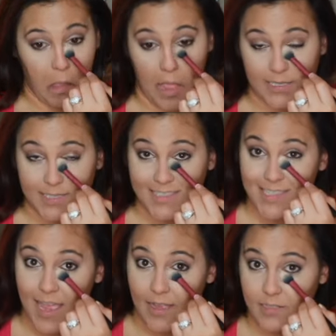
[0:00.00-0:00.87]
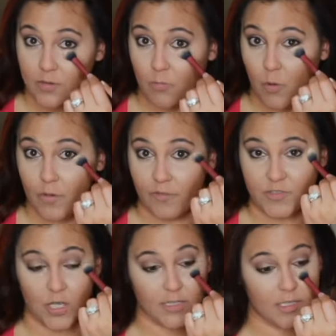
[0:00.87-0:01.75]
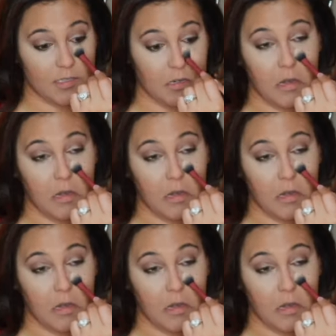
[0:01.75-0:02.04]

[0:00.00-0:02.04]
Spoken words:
and set what we've just